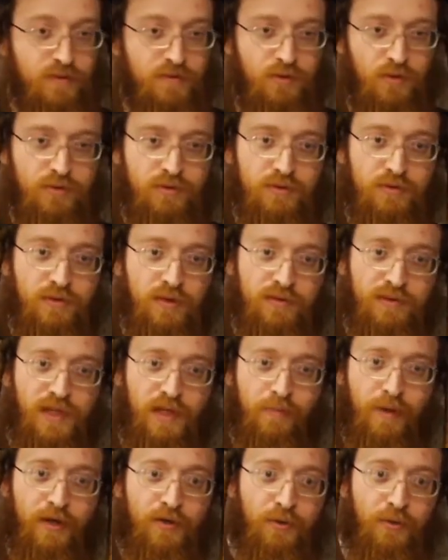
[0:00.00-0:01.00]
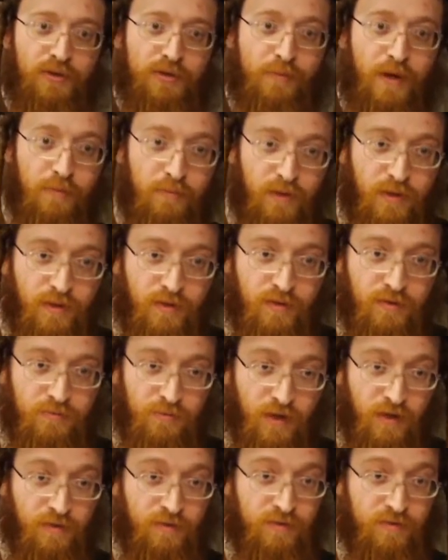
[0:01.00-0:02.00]
So it's not about you, it's about me,
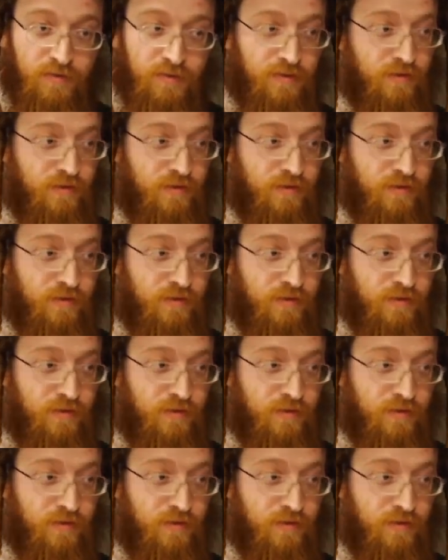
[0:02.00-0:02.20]
right?